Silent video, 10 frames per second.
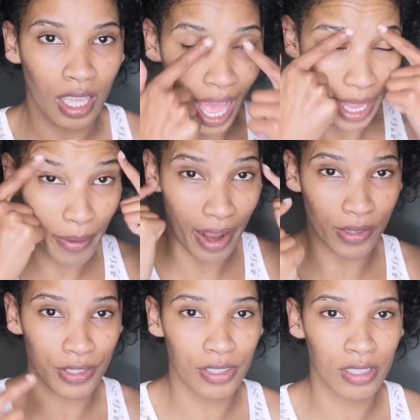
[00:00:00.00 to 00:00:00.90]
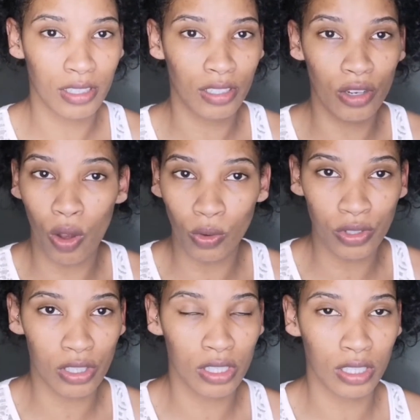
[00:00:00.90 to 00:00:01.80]
eyebrows,
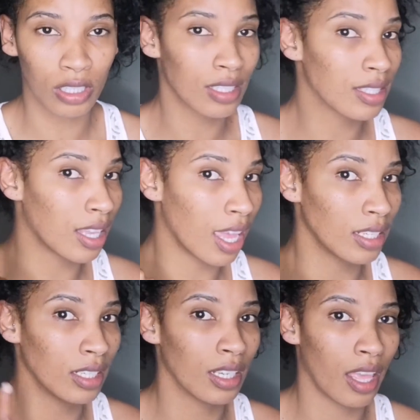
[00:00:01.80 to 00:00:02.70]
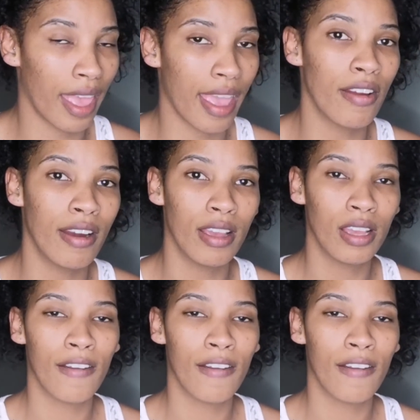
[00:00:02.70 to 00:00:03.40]
nose, skin, hair,